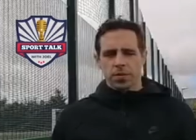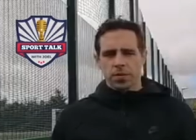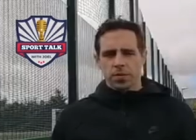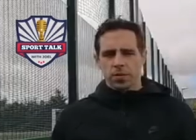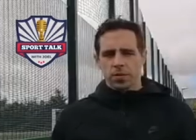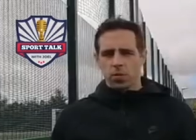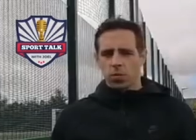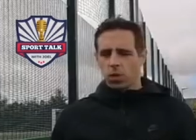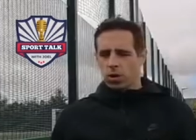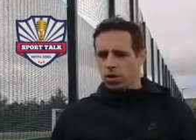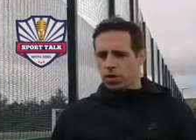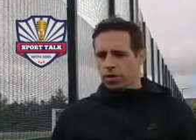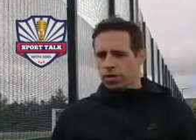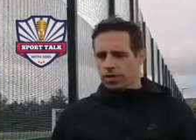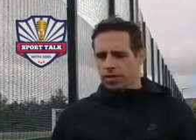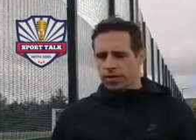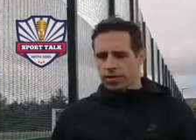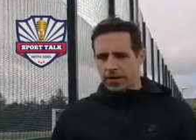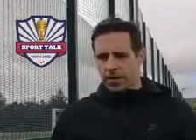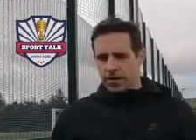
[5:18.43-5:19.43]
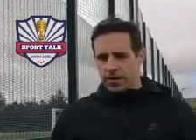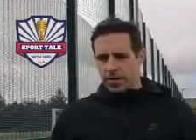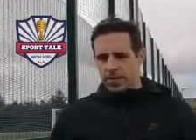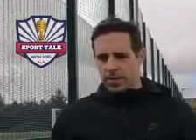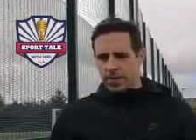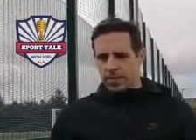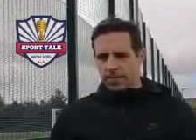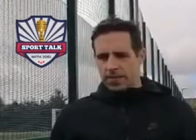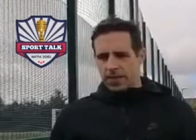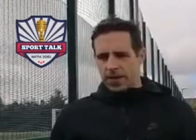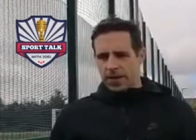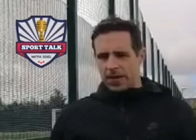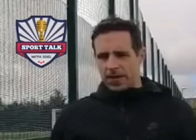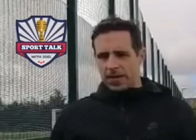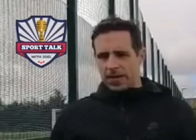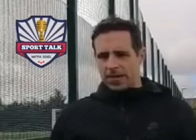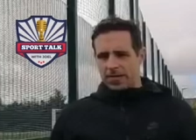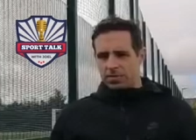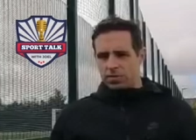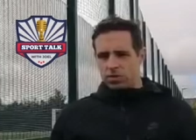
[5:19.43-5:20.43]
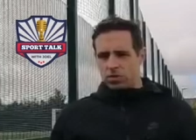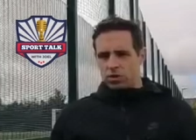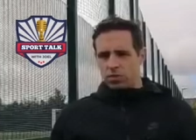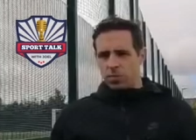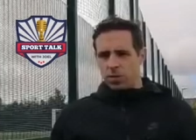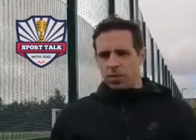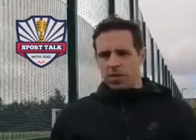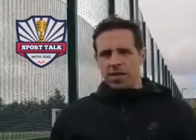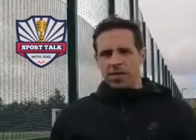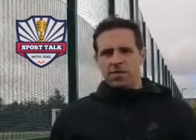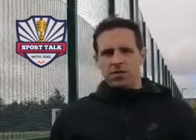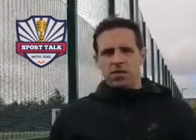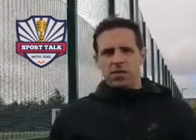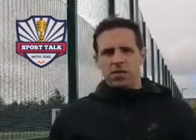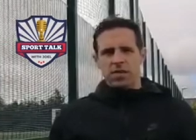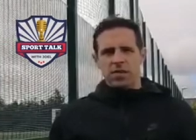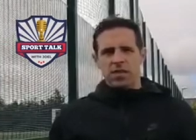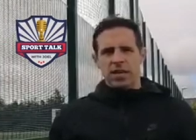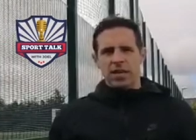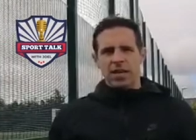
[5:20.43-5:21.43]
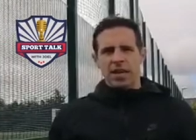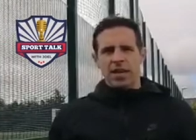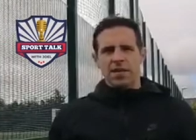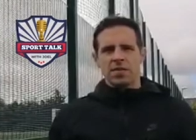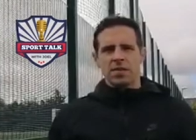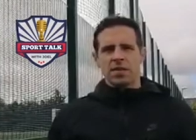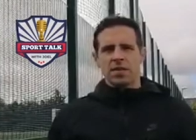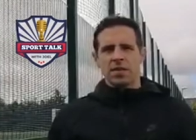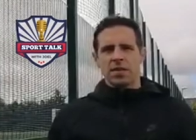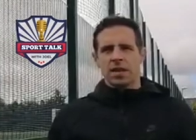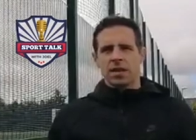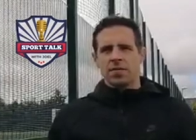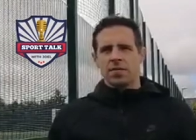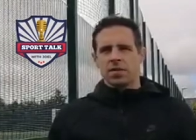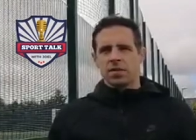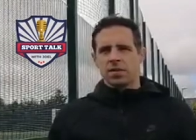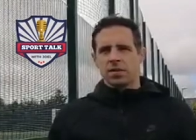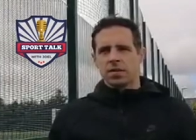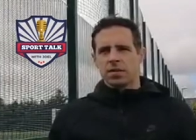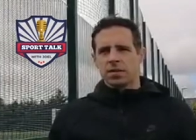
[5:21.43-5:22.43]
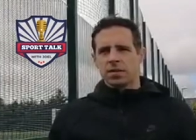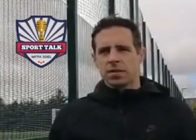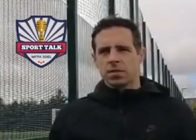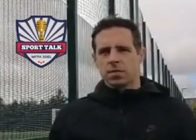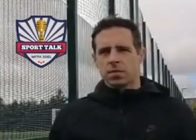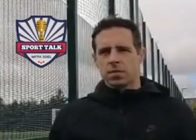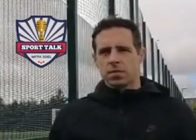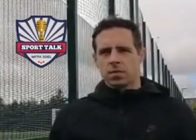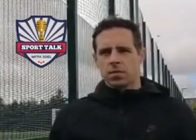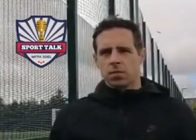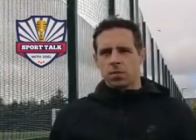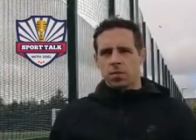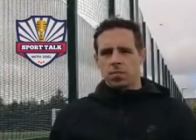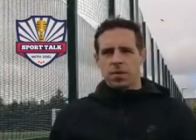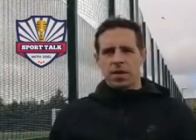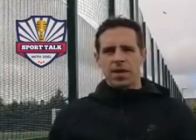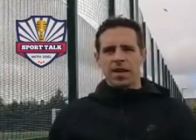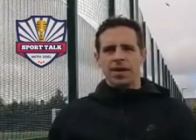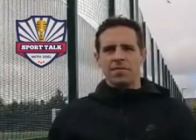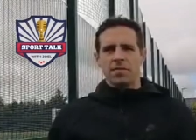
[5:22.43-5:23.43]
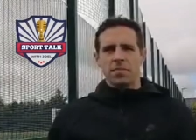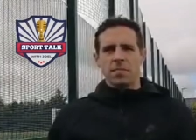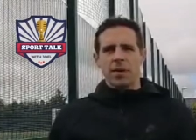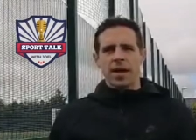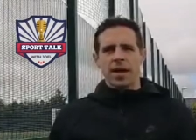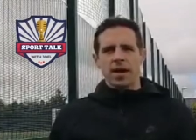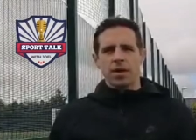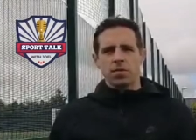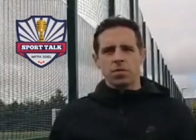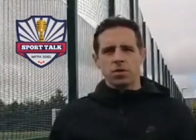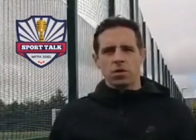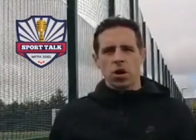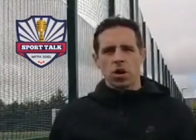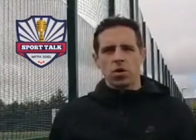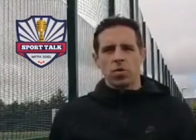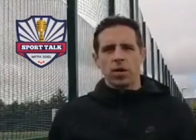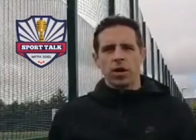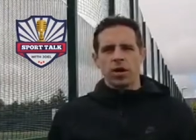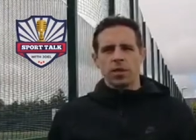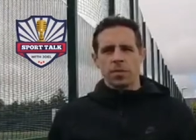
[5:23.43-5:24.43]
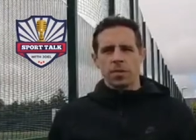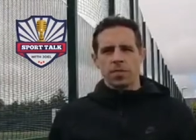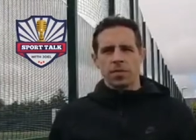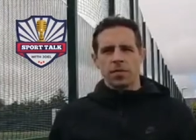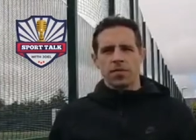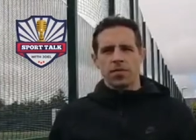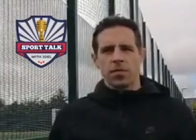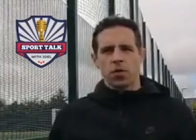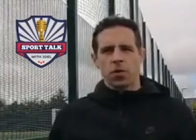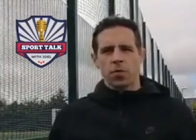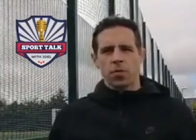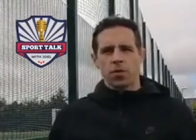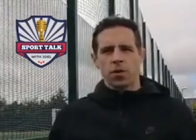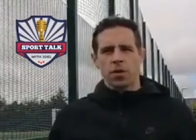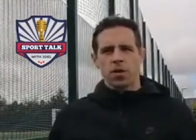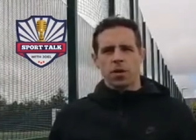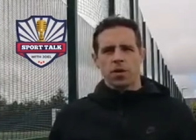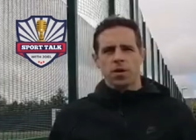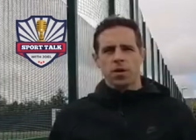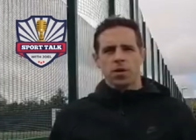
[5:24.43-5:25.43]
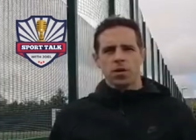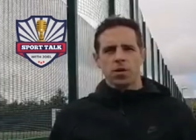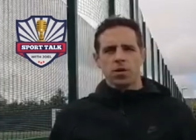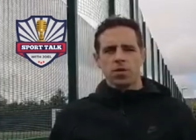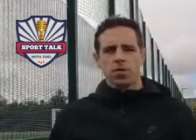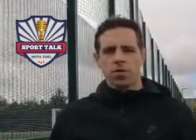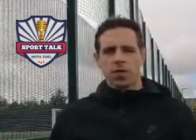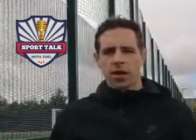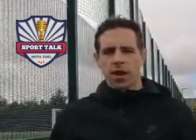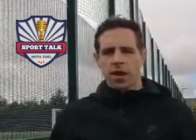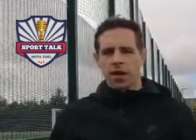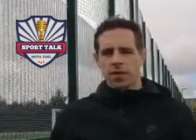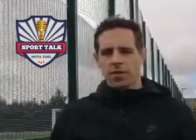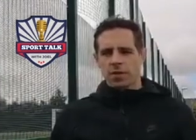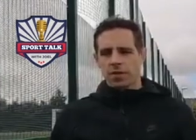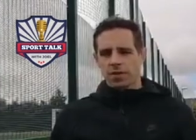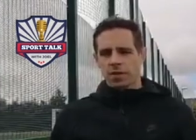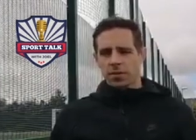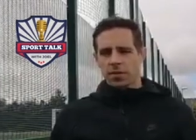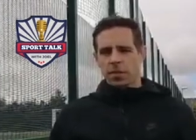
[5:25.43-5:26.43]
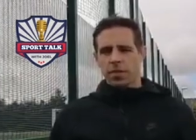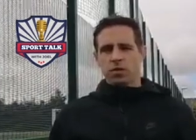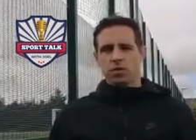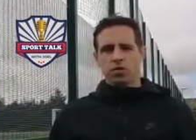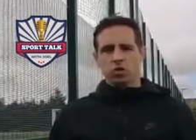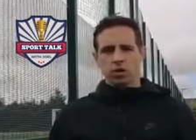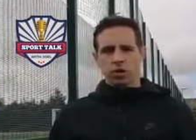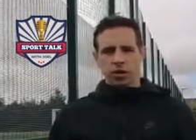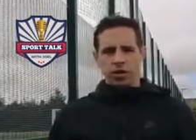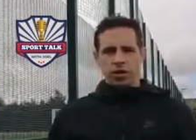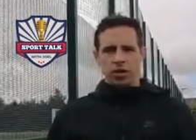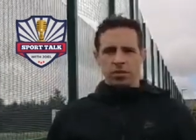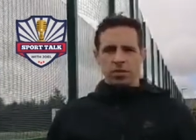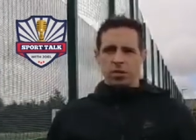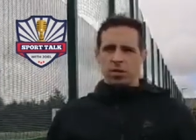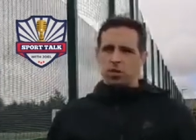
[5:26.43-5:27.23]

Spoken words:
in the world, and it was just magnificent. And even what made it even better was how well we performed. Over there, they beat us 2-0, but they